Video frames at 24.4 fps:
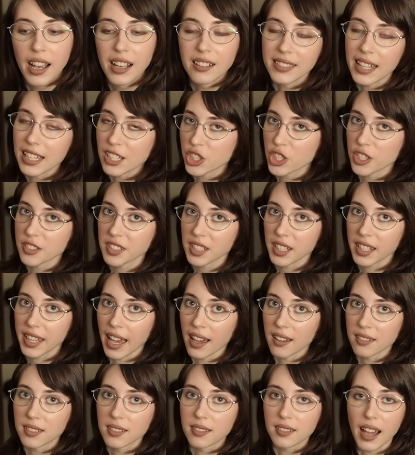That's just a
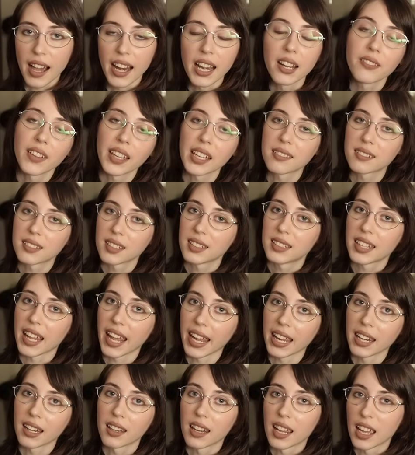guess. It's kind of like
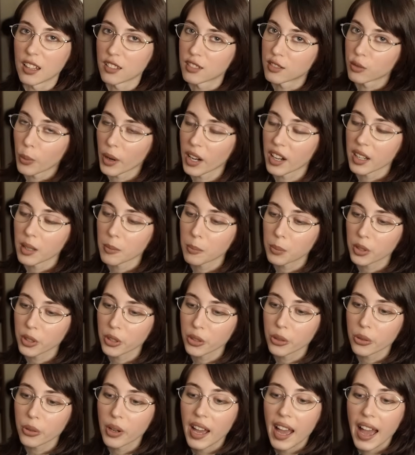Zidane and his wearing
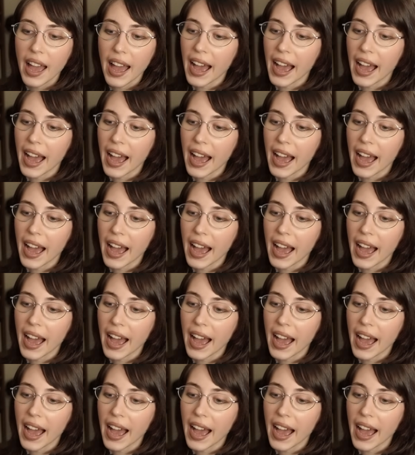blue.